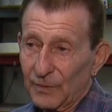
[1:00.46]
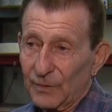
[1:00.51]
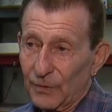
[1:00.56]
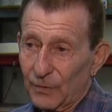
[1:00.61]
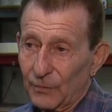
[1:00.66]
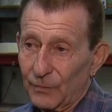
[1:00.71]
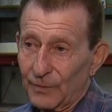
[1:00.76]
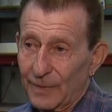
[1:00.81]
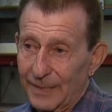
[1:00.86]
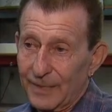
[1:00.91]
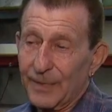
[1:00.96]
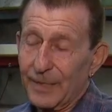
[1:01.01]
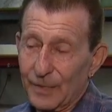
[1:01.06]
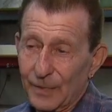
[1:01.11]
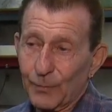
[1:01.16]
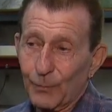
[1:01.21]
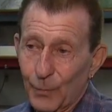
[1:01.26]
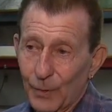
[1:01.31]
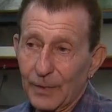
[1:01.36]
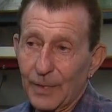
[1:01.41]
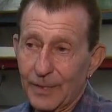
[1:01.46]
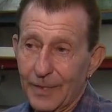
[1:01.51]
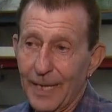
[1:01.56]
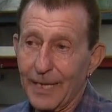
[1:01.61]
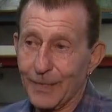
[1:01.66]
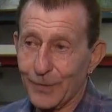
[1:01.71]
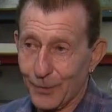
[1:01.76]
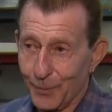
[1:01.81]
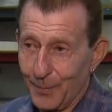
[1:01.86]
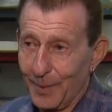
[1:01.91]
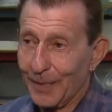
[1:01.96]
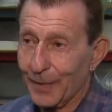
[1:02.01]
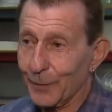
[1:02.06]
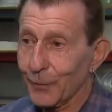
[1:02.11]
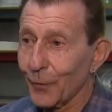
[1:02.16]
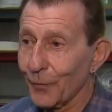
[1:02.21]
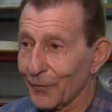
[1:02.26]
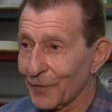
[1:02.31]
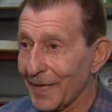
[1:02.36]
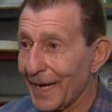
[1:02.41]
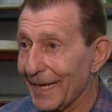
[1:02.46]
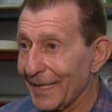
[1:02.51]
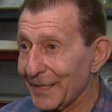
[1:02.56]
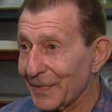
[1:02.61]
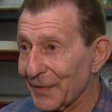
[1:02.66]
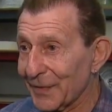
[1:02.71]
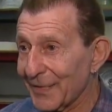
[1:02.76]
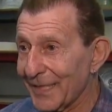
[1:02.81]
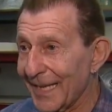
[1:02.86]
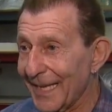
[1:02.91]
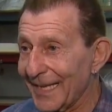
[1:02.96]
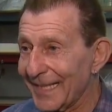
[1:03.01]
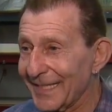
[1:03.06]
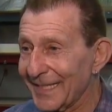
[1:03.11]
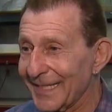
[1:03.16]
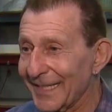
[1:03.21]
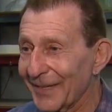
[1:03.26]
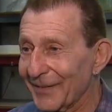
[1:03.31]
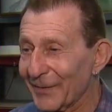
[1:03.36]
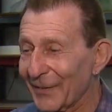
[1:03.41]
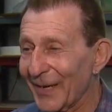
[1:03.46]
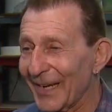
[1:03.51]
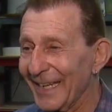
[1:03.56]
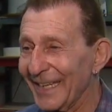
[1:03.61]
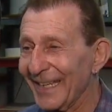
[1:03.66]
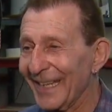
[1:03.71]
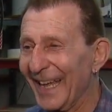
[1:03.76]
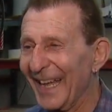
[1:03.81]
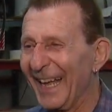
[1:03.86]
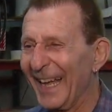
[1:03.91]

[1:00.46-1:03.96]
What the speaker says: So this is what it takes to make an overnight success, right?